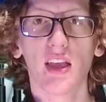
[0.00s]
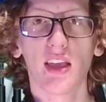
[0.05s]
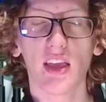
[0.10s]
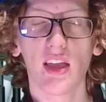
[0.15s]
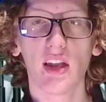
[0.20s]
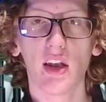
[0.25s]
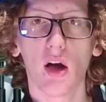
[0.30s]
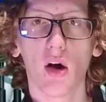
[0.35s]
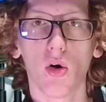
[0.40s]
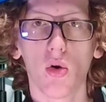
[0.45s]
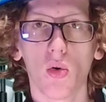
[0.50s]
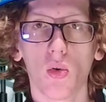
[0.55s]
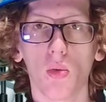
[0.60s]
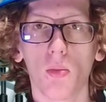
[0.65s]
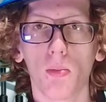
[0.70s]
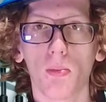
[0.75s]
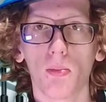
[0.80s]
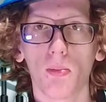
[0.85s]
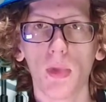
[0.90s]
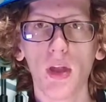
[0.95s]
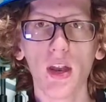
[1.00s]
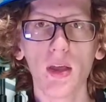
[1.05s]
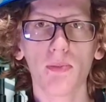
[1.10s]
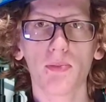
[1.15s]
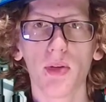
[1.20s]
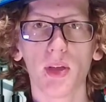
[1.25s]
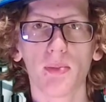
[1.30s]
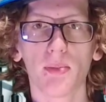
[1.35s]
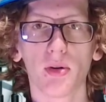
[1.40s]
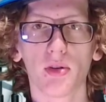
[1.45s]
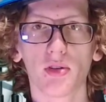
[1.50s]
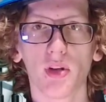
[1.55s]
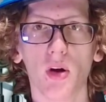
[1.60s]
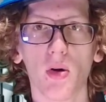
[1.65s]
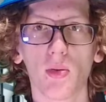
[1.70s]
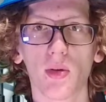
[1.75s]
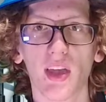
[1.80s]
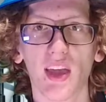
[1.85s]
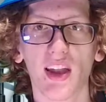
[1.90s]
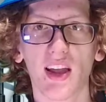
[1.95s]
You know, many people
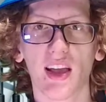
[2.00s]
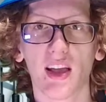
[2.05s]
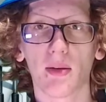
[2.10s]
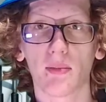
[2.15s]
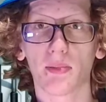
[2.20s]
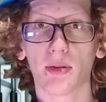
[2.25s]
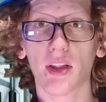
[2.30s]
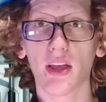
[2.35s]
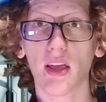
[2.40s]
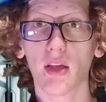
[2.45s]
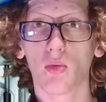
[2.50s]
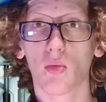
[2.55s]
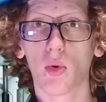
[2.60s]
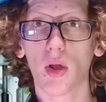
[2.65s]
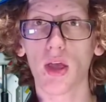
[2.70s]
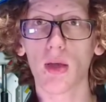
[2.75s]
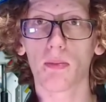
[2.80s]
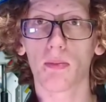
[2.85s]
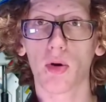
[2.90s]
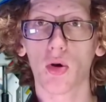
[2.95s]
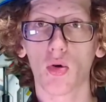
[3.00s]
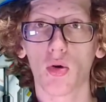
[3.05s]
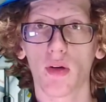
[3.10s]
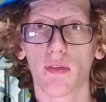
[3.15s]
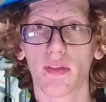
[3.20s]
don't get a complete reboot